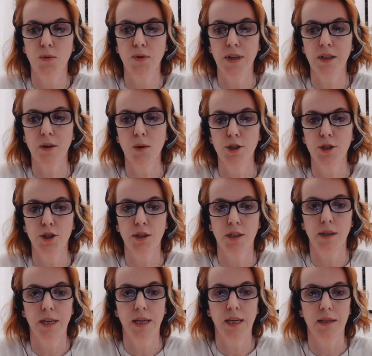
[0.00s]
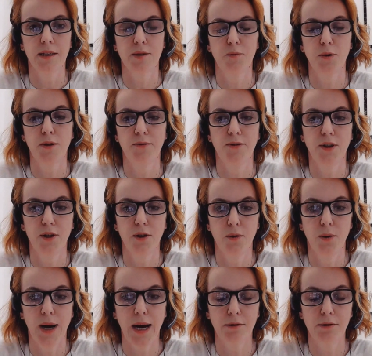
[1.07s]
had a question in, Lee. It's probably for
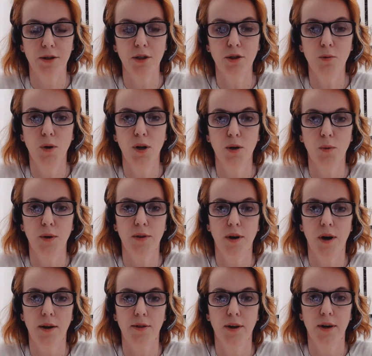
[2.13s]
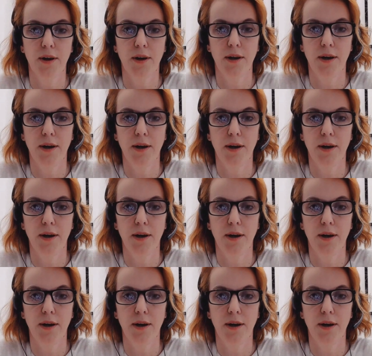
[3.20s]
you. How do you work with other